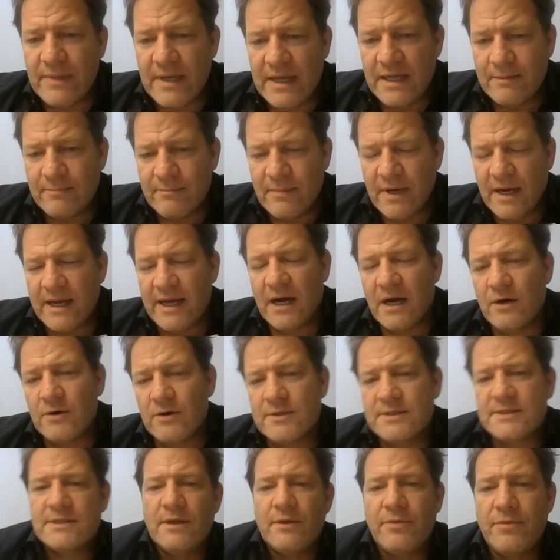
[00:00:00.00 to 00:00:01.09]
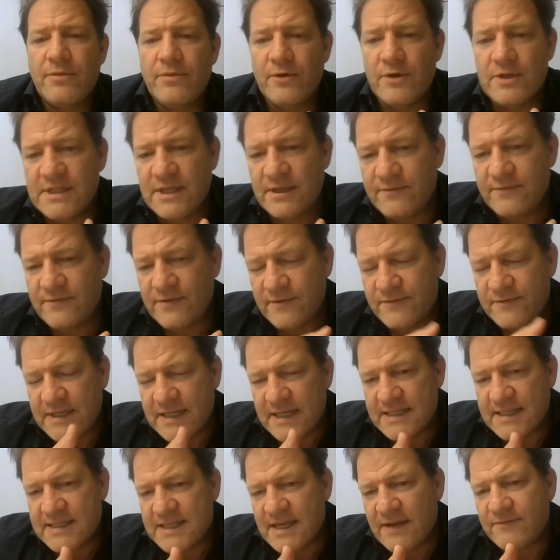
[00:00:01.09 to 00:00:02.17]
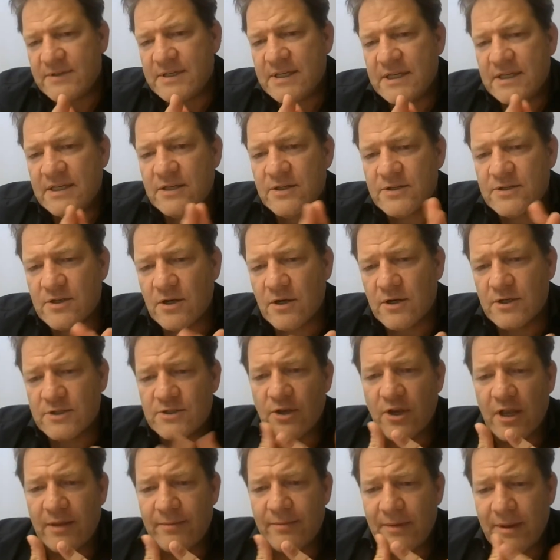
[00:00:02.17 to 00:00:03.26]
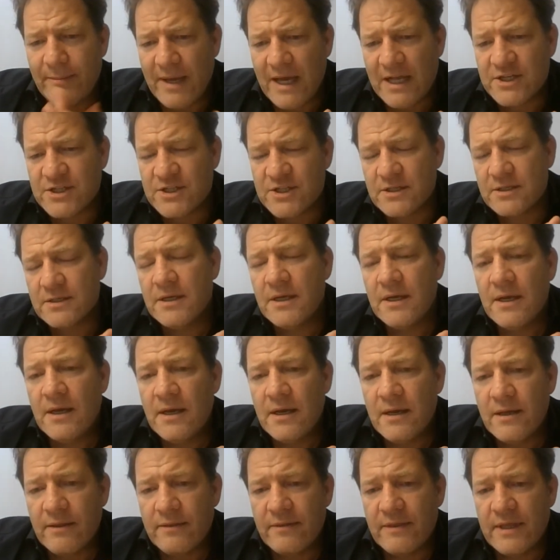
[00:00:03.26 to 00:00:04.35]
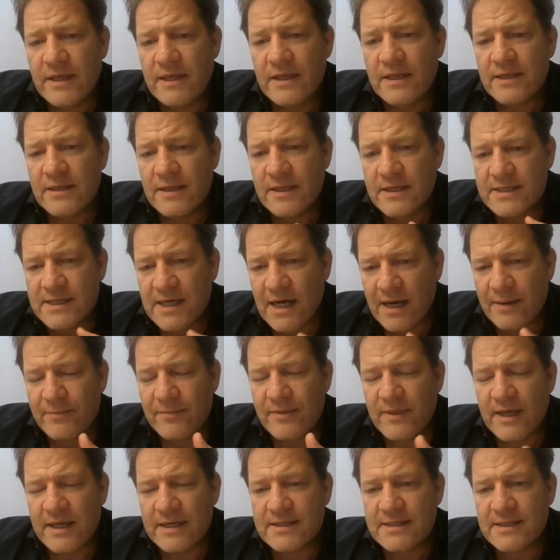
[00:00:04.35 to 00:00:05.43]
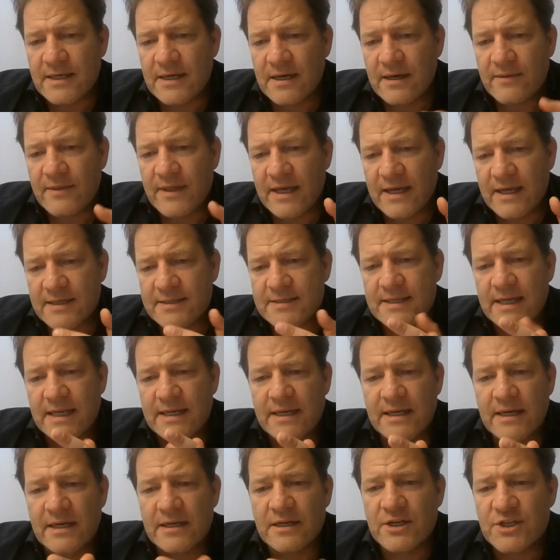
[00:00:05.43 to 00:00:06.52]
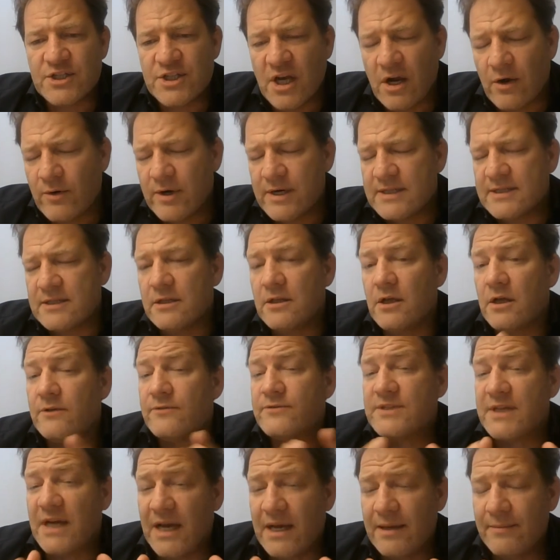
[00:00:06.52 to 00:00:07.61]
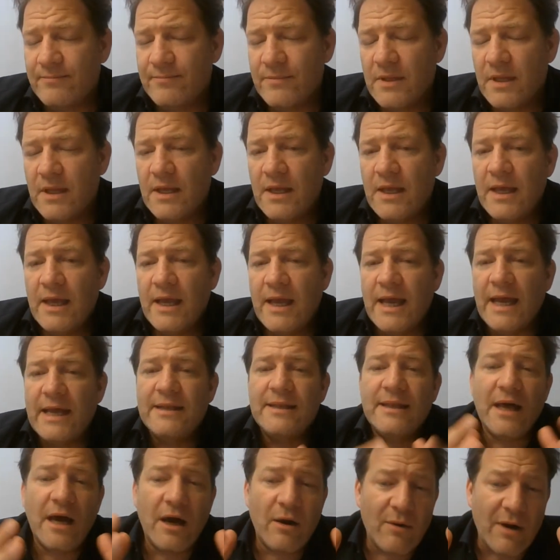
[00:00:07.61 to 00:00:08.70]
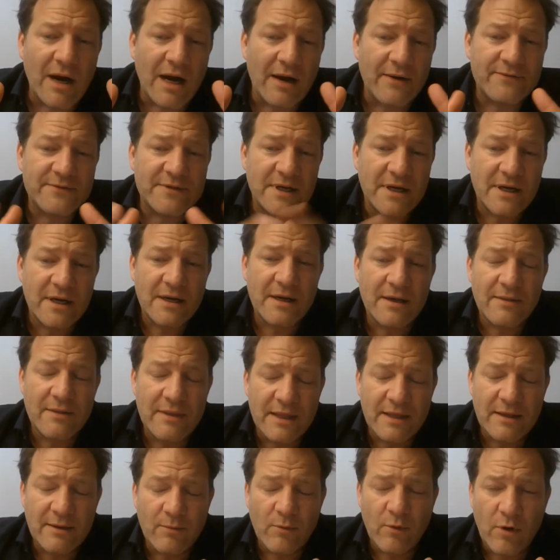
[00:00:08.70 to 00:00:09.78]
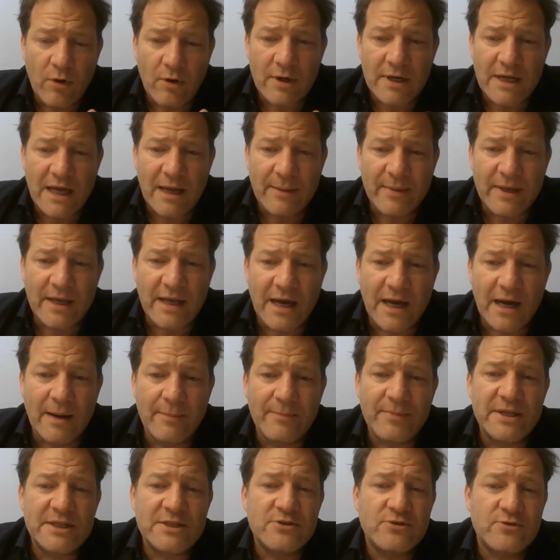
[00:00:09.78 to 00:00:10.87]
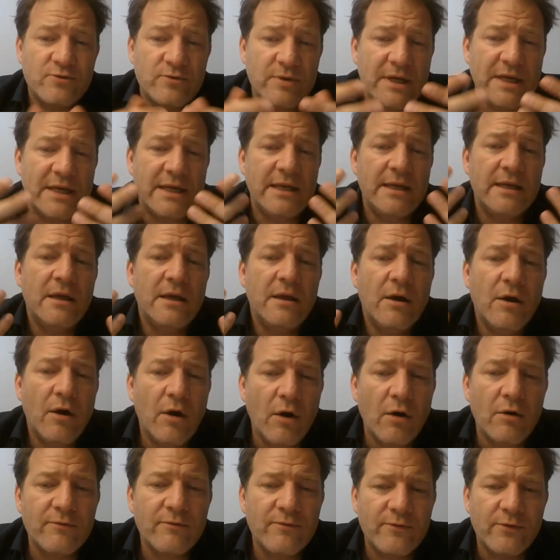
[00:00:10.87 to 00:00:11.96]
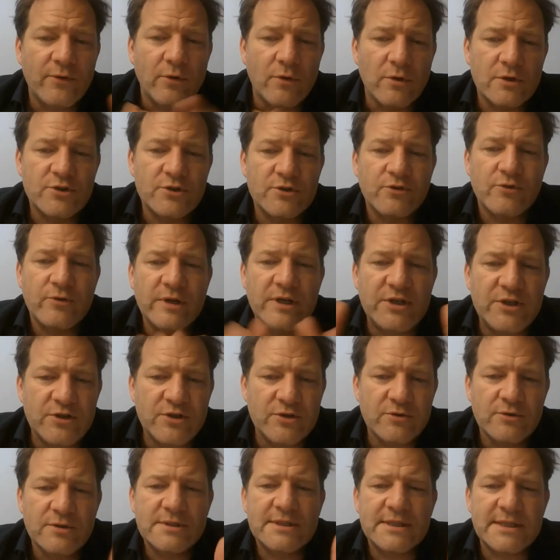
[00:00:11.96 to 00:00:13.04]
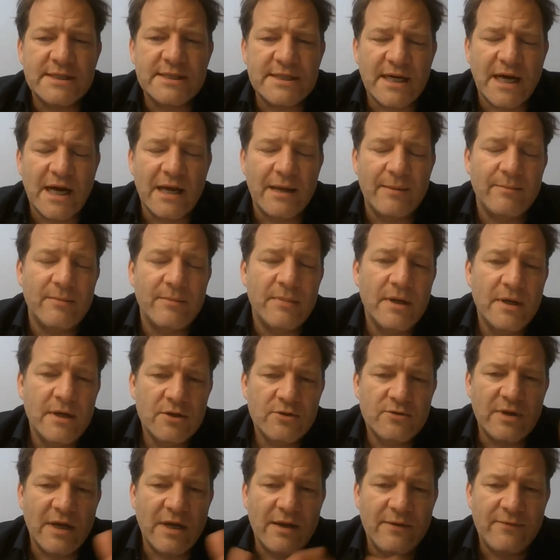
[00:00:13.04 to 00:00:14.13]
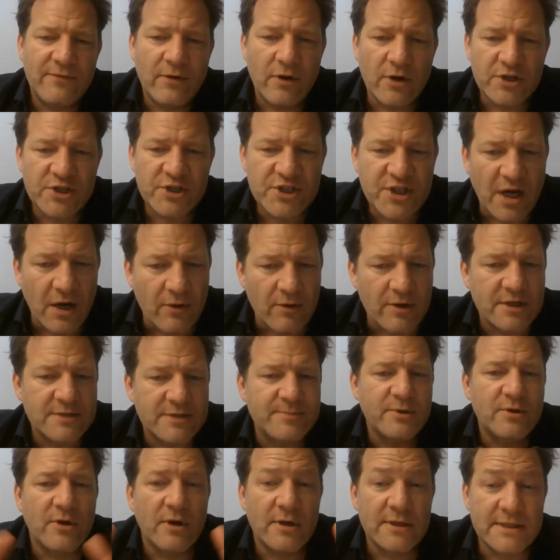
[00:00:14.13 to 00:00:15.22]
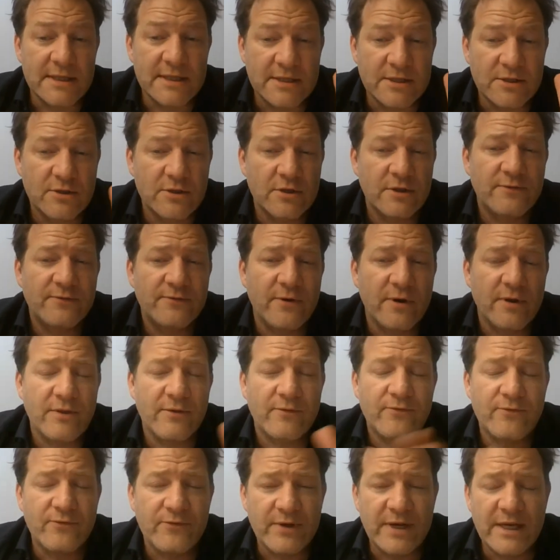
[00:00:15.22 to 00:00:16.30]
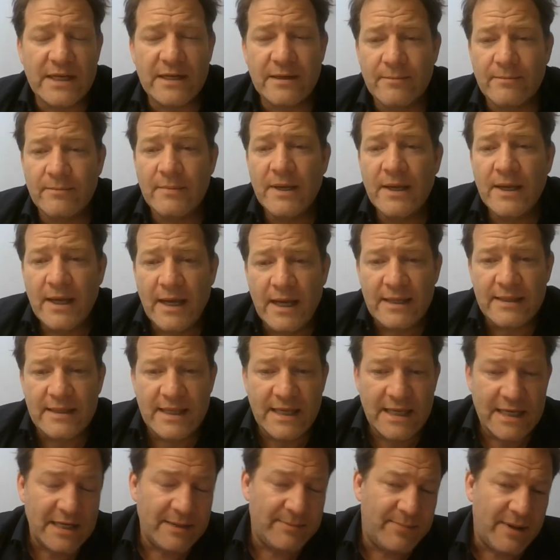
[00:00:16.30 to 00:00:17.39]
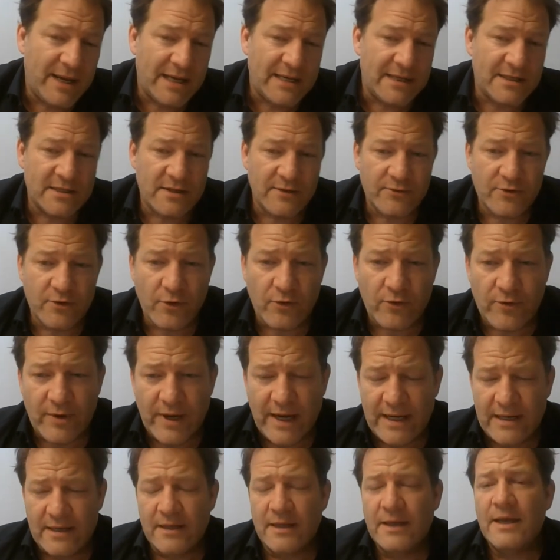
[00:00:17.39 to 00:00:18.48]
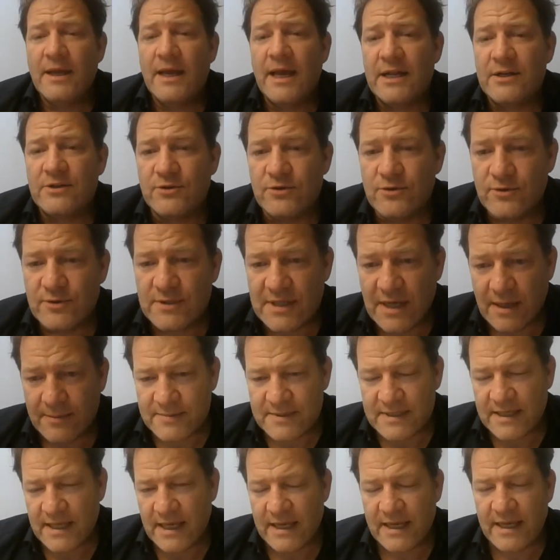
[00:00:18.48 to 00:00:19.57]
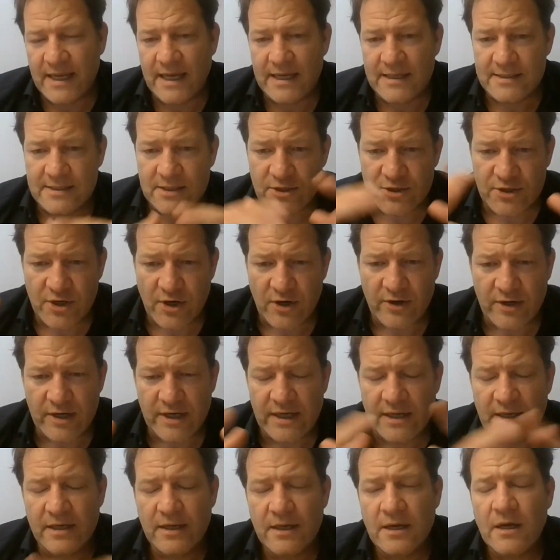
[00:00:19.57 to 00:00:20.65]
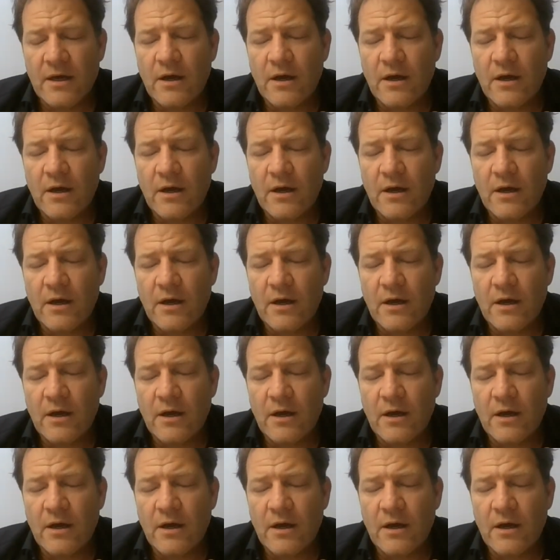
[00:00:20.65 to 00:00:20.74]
in my house, 13, 15, and 17 years old. So you can imagine the time that they are standing on the shower is a lot of time. And now after the war coming up, it's really en vogue to reduce the time to have hot showers because it's good for the freedom and the independence of Ukraine and to do something against the tyranny